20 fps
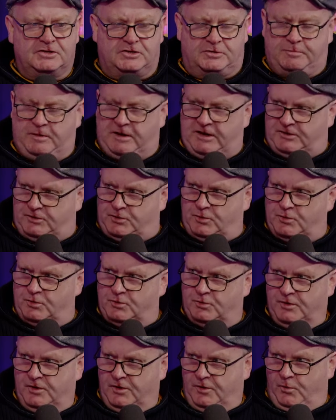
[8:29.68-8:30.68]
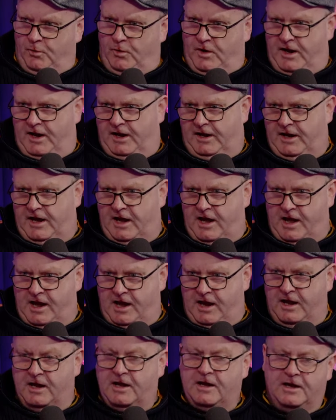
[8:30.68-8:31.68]
Smeaton, what a
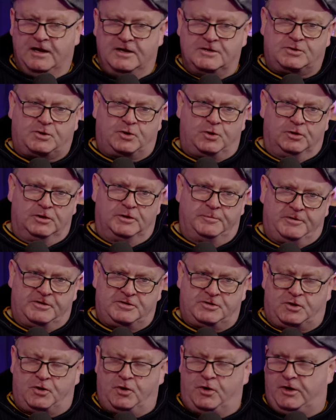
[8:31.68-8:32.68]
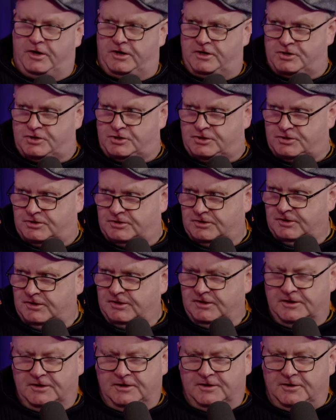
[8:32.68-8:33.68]
guy. It's cool to be Scottish.
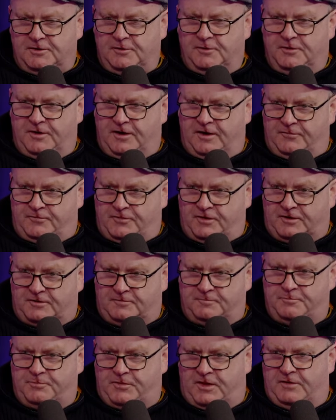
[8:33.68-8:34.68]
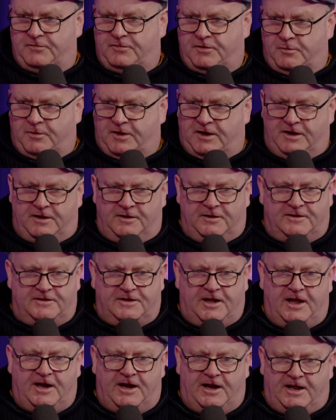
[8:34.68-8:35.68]
If you're, if you want to
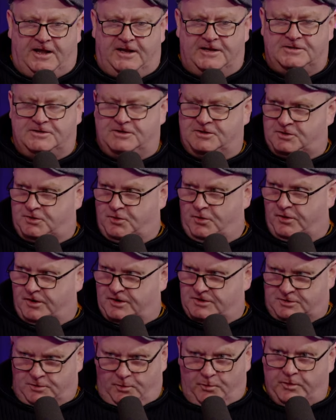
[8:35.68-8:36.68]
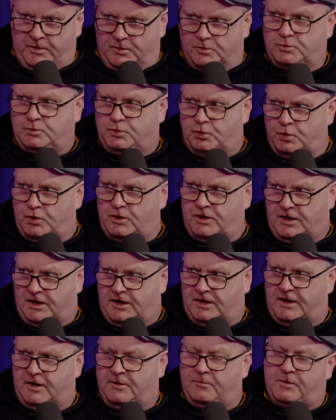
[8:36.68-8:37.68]
terrorise the Scottish, we'll do you
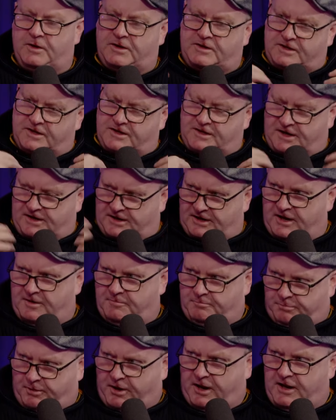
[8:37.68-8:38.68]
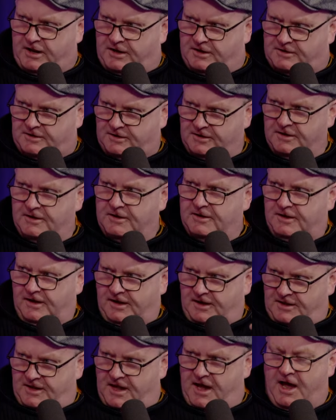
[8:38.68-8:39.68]
in. And we take a great pride
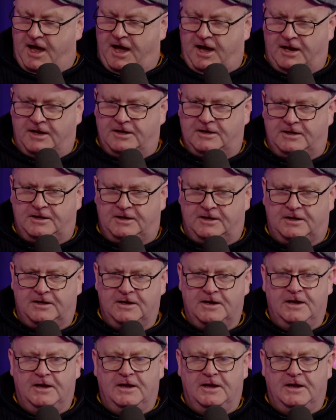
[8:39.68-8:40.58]
in that idea.